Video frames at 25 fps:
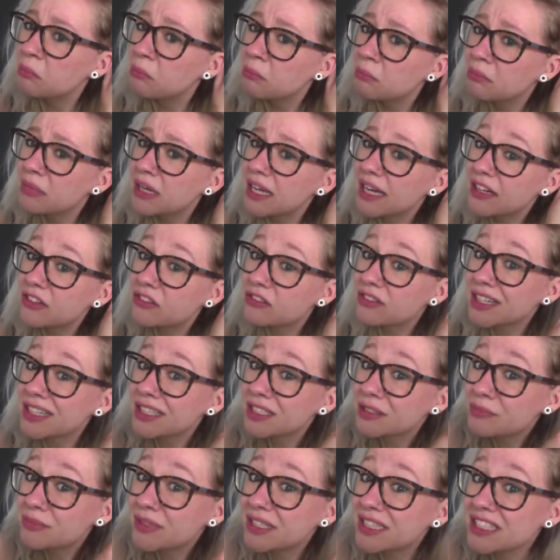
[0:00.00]
plaiting
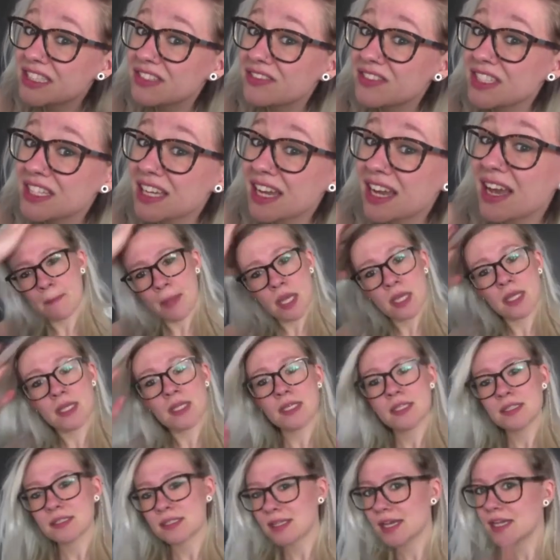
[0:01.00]
random bits of his hair.
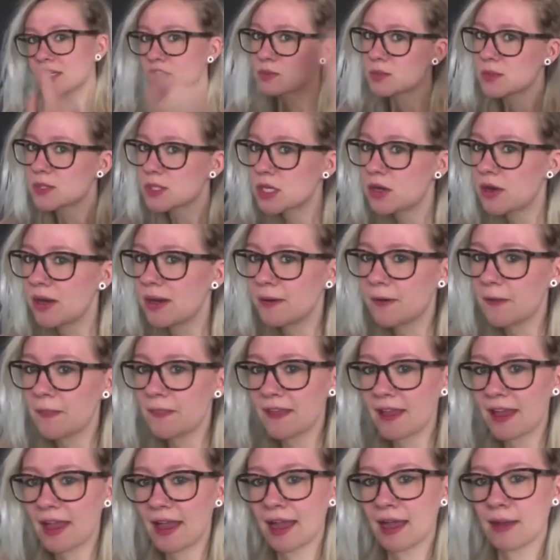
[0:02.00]
So that's what's going on
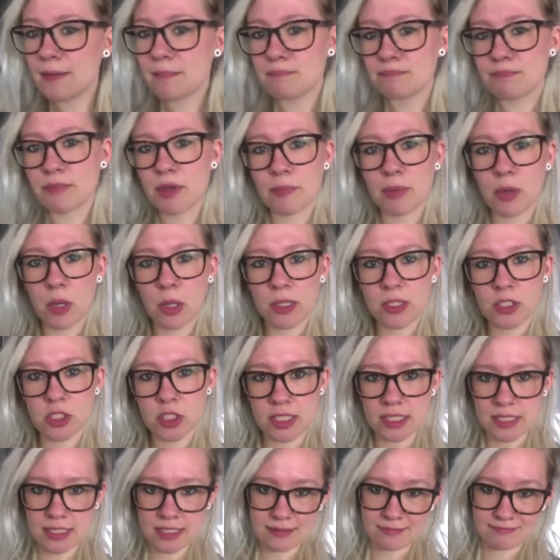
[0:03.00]
there.
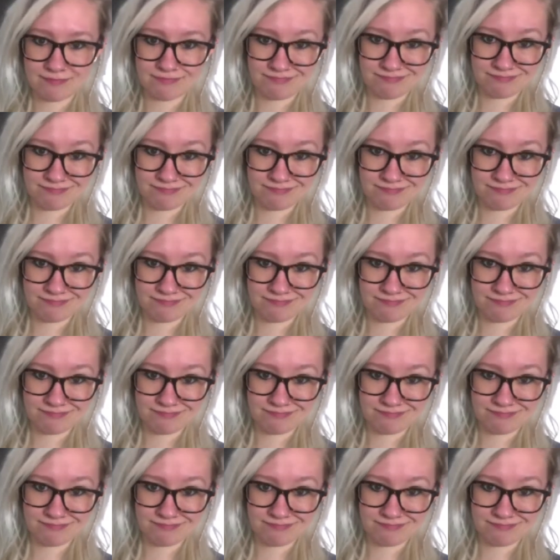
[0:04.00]
Apologies.